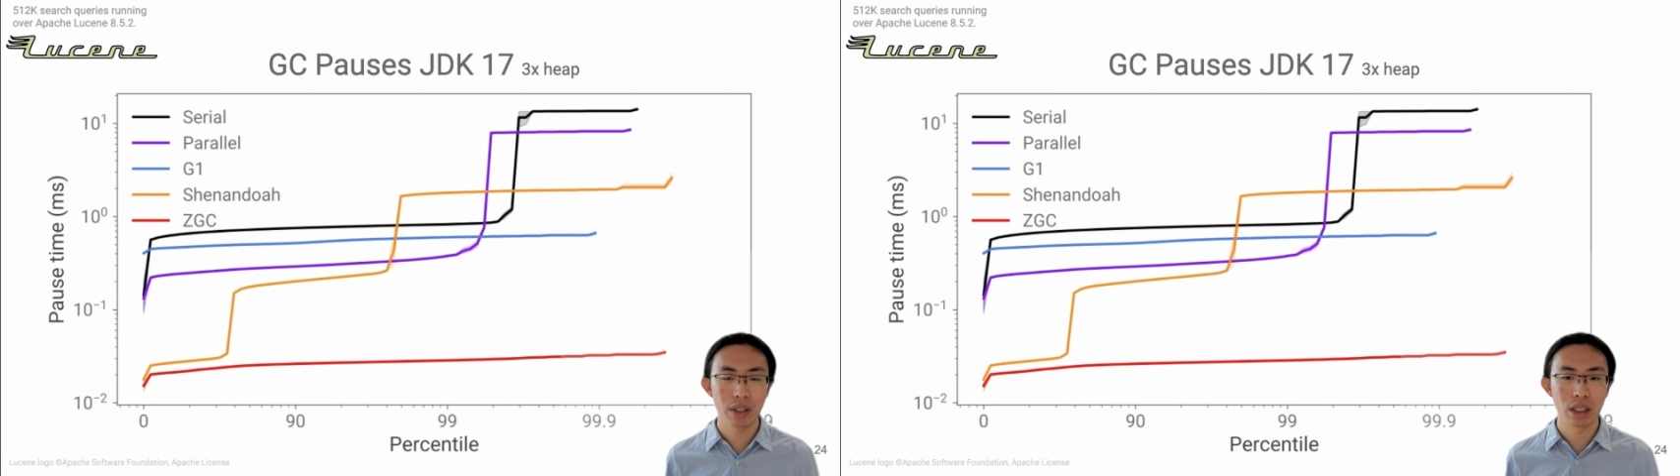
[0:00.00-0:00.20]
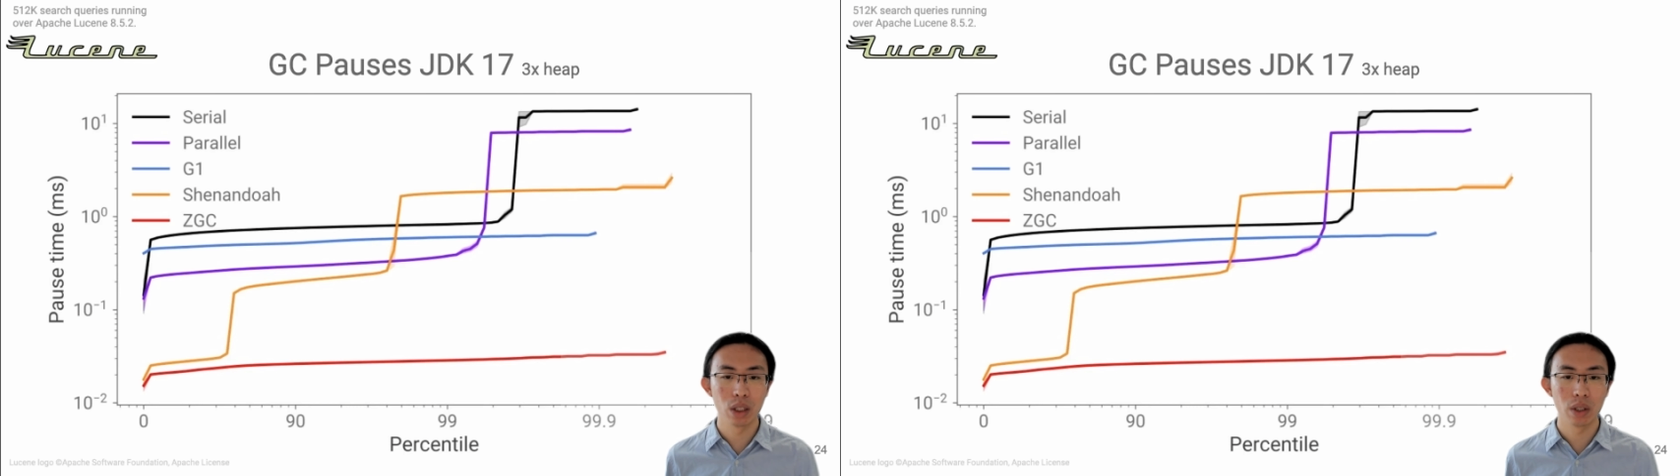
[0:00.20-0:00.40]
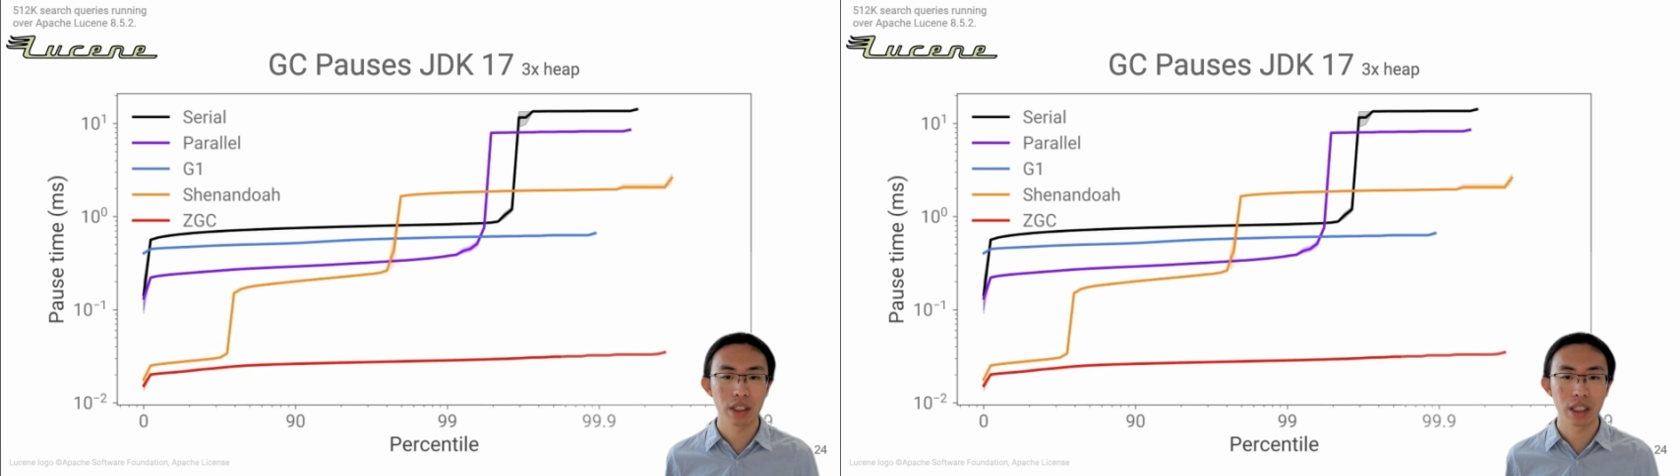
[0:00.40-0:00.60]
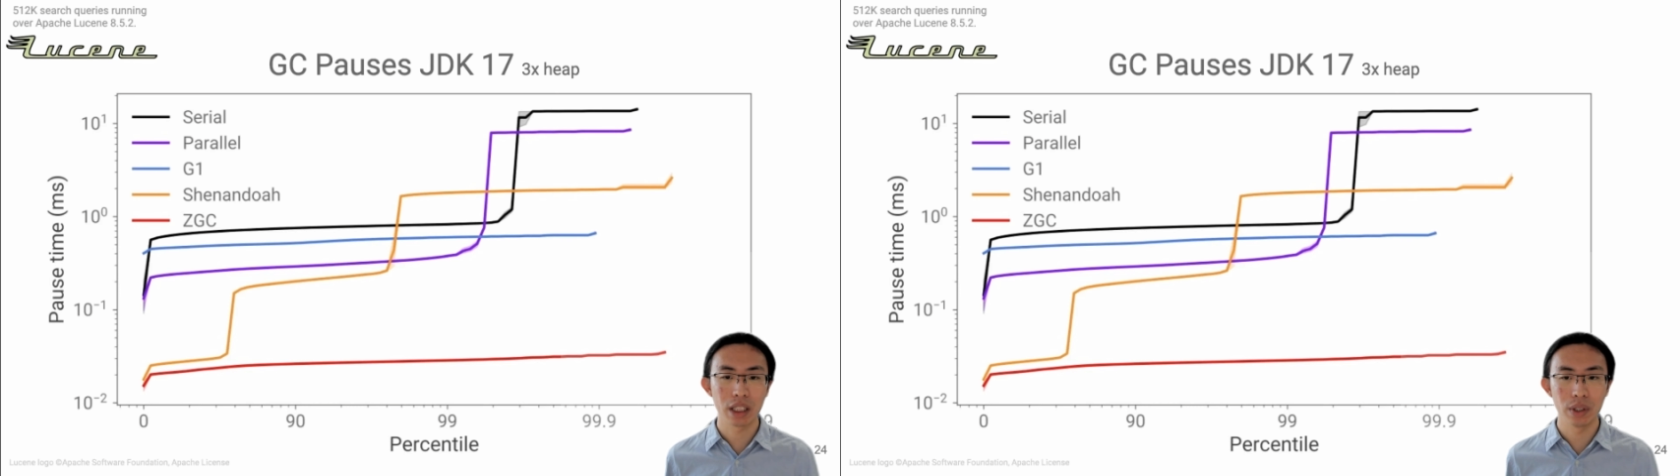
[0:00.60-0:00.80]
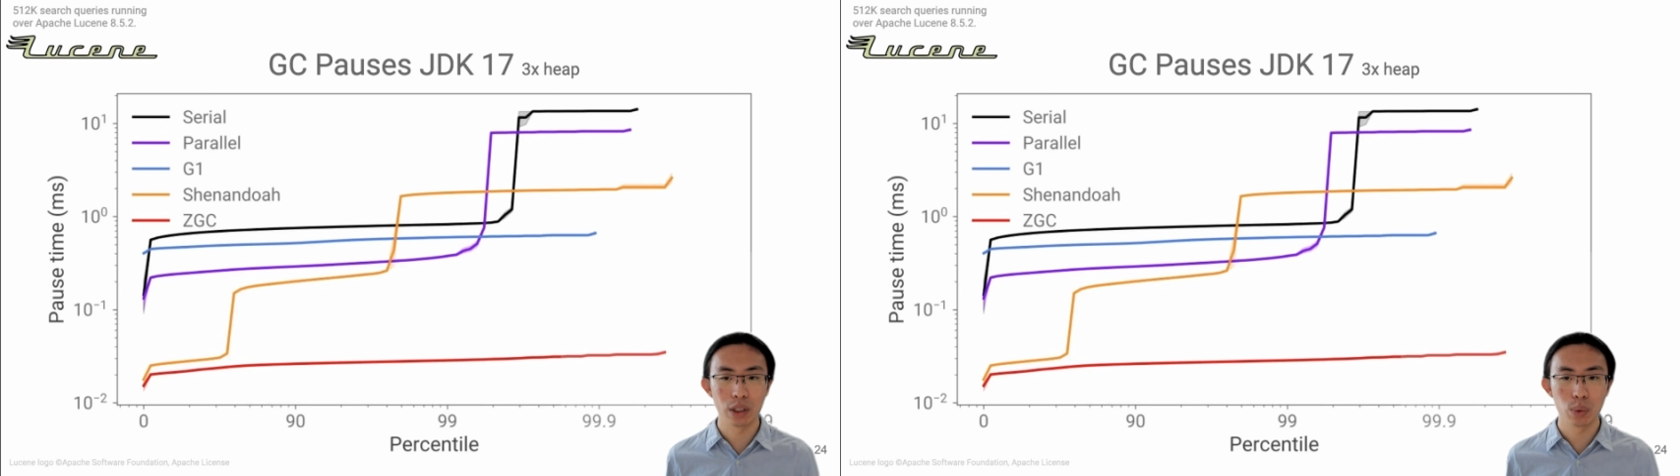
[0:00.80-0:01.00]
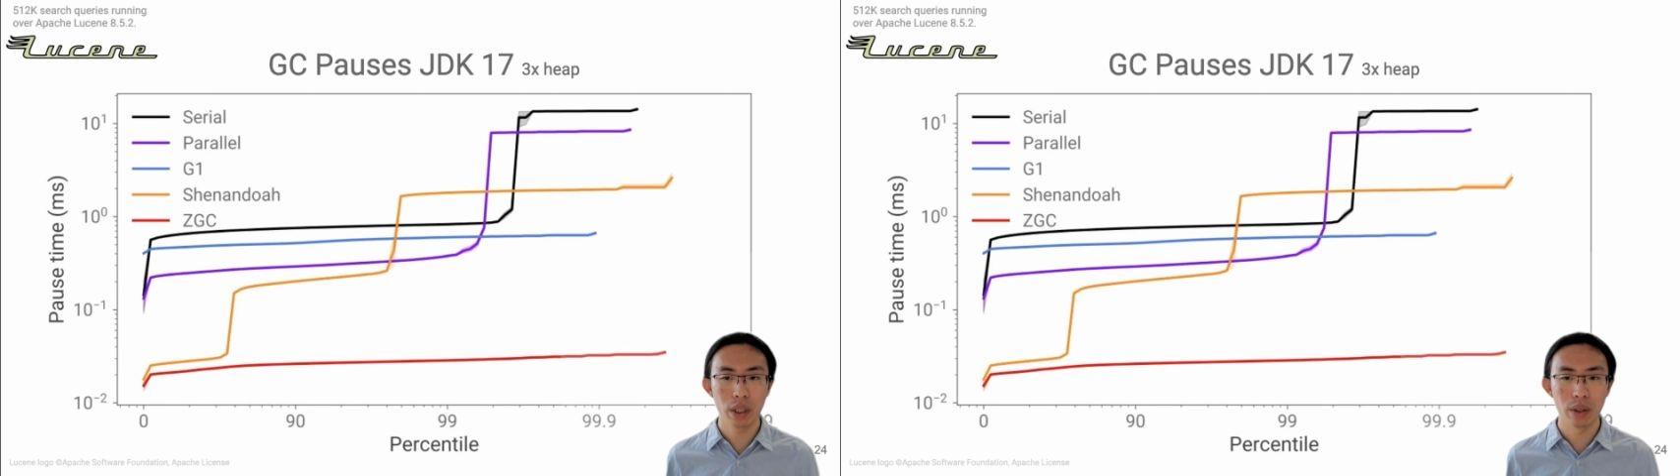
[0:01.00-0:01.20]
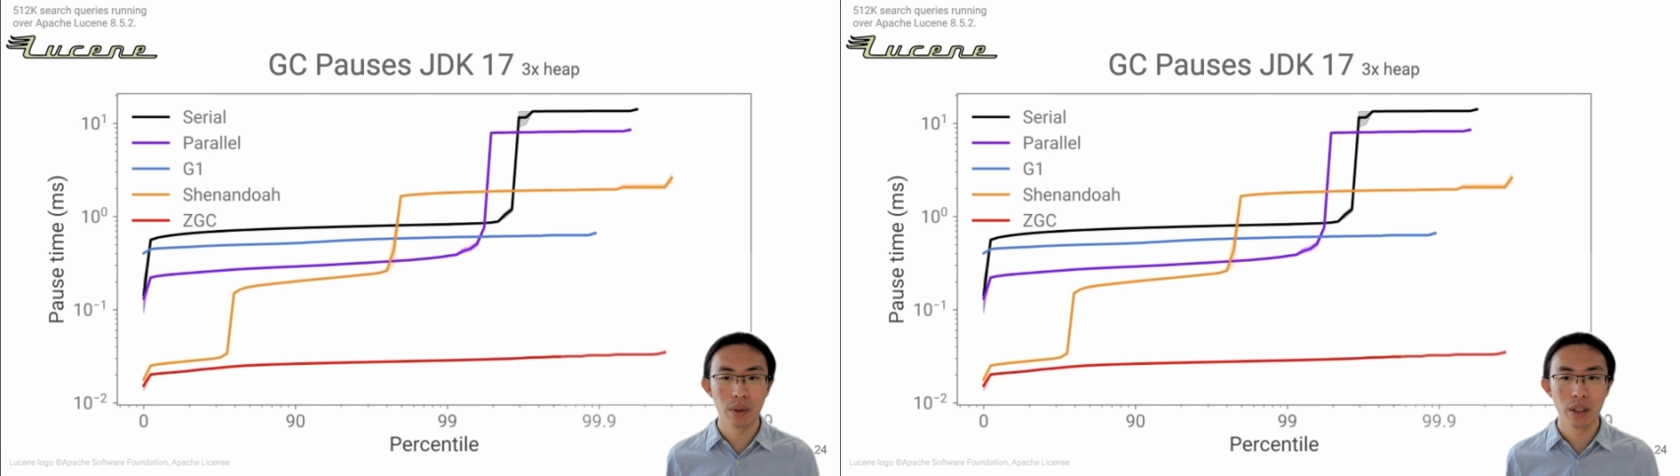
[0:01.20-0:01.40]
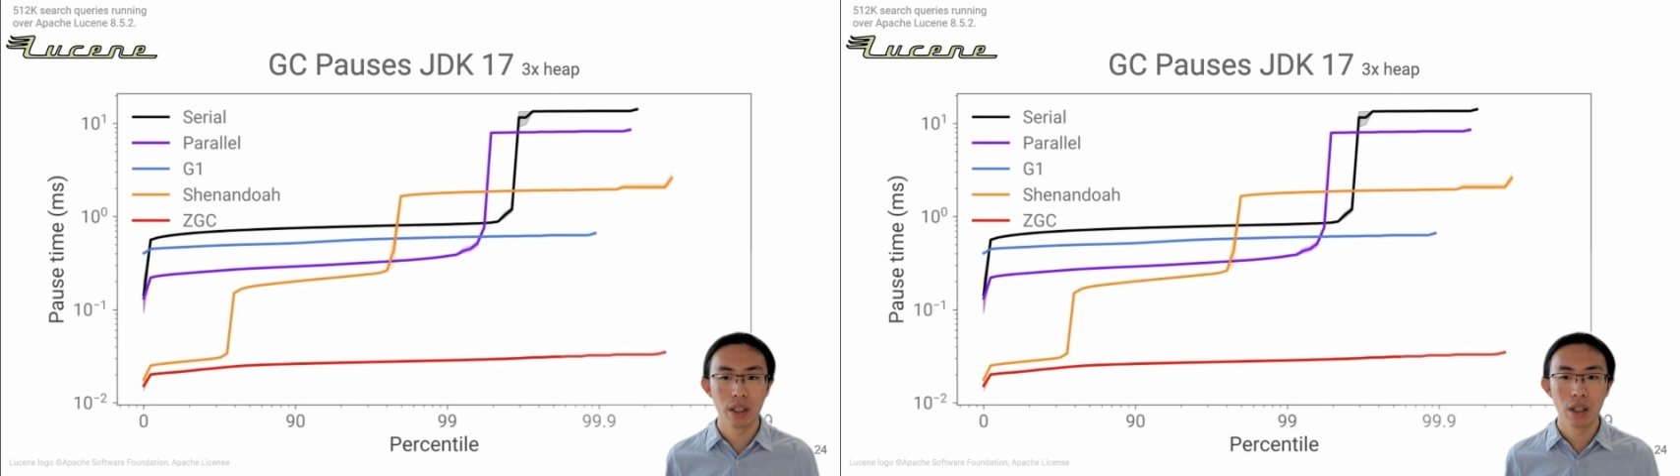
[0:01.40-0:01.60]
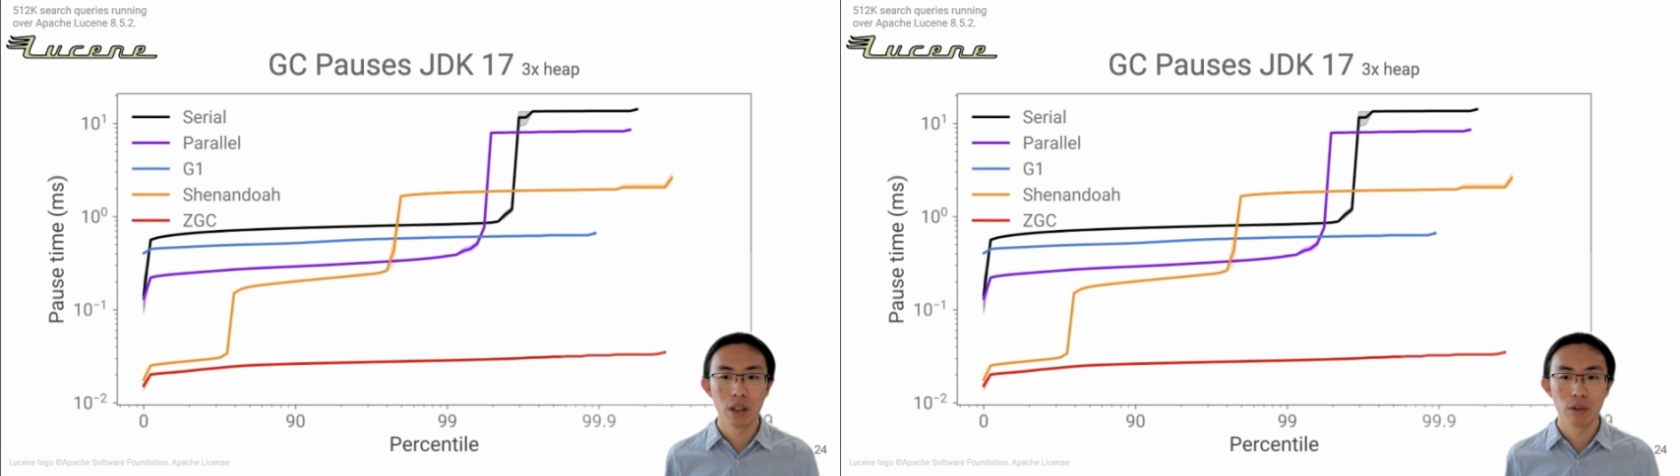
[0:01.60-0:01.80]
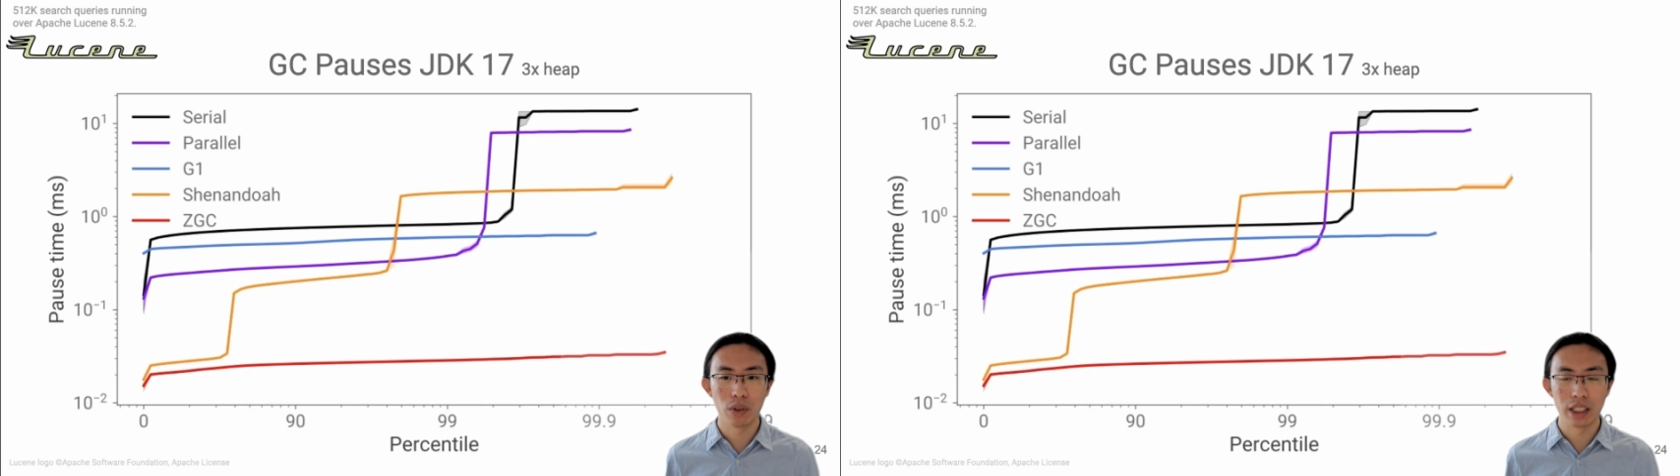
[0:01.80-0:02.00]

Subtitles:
in log scale as well. For